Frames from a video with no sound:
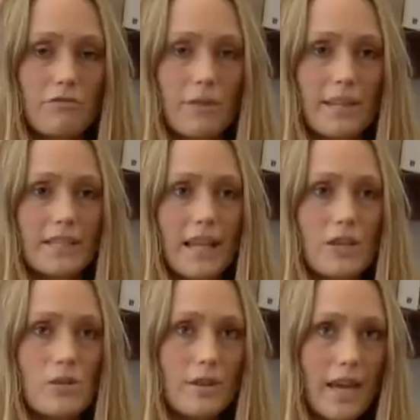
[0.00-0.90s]
through it
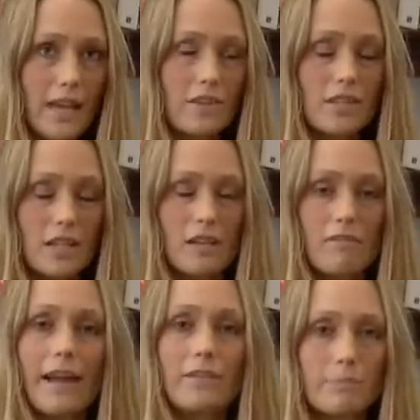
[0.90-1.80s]
and you can turn it
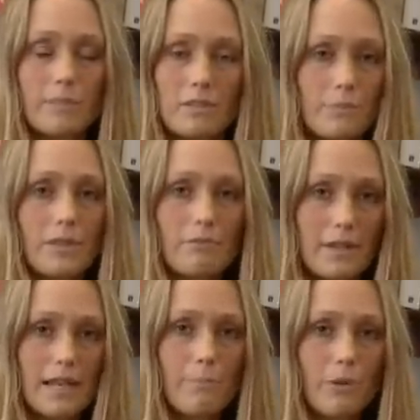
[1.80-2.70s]
around to be something
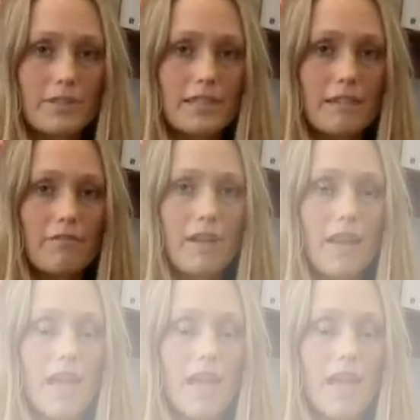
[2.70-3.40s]
really positive.